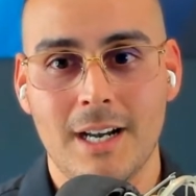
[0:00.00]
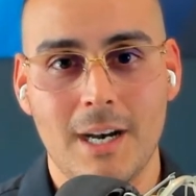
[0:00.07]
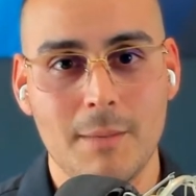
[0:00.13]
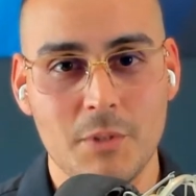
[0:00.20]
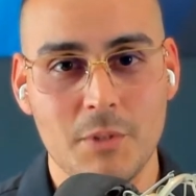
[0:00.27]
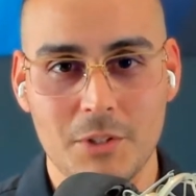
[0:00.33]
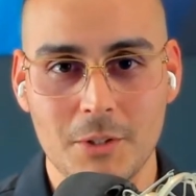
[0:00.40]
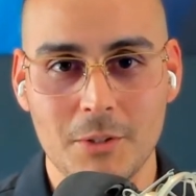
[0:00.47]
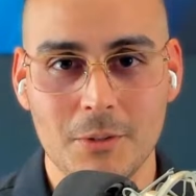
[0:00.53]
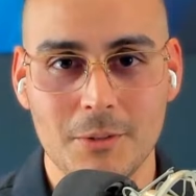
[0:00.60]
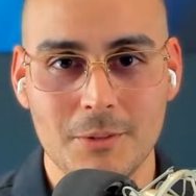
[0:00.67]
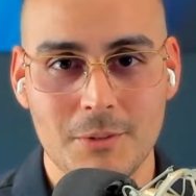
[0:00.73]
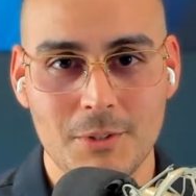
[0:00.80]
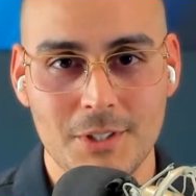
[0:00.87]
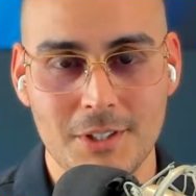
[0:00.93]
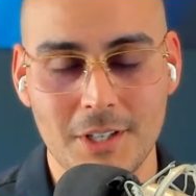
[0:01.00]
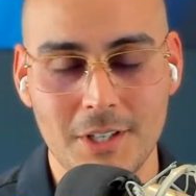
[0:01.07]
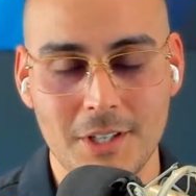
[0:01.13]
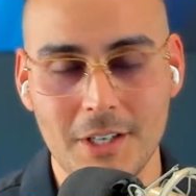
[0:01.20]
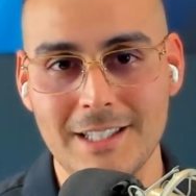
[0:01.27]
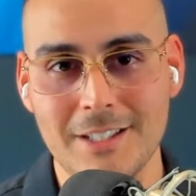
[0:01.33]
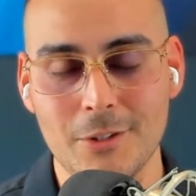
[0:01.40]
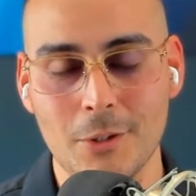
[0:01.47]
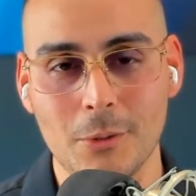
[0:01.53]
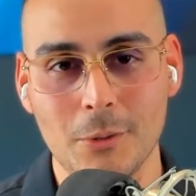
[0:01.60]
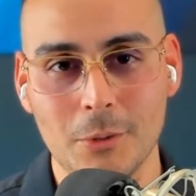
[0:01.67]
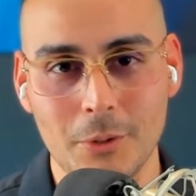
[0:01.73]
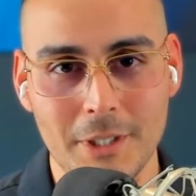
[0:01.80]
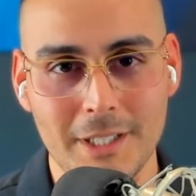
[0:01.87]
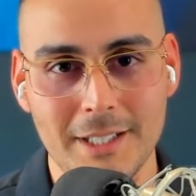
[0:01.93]
I'm still studying and still
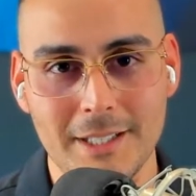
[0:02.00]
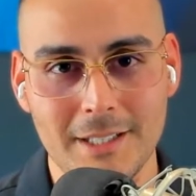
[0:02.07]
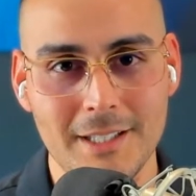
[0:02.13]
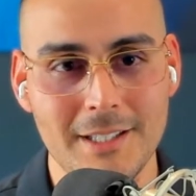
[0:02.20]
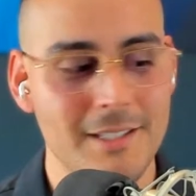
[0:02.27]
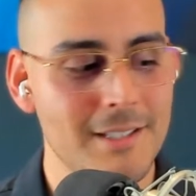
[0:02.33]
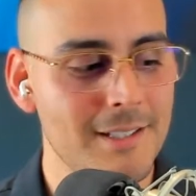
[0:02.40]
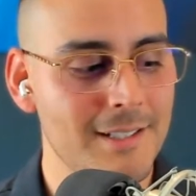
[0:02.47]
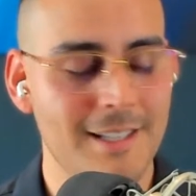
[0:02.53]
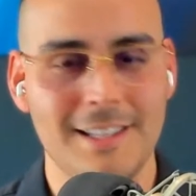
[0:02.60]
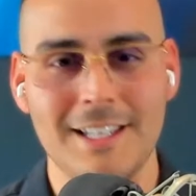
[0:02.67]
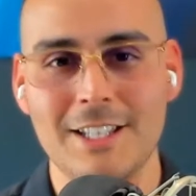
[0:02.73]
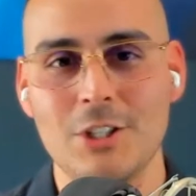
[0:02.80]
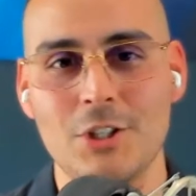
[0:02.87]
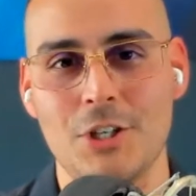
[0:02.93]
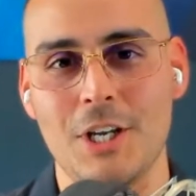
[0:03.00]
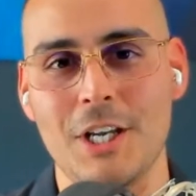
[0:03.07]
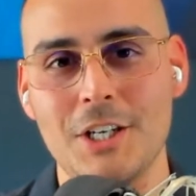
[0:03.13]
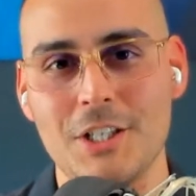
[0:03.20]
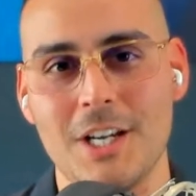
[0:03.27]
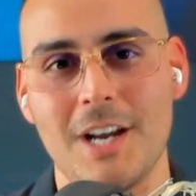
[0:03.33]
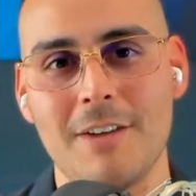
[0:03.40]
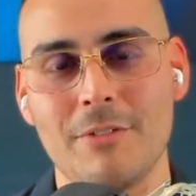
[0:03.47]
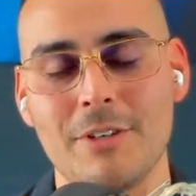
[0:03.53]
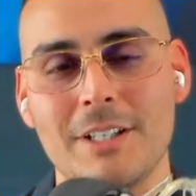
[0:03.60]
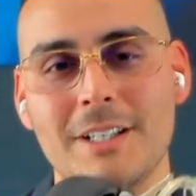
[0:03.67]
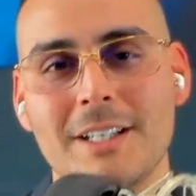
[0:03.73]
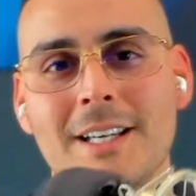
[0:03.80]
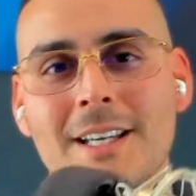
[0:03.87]
learning because things change every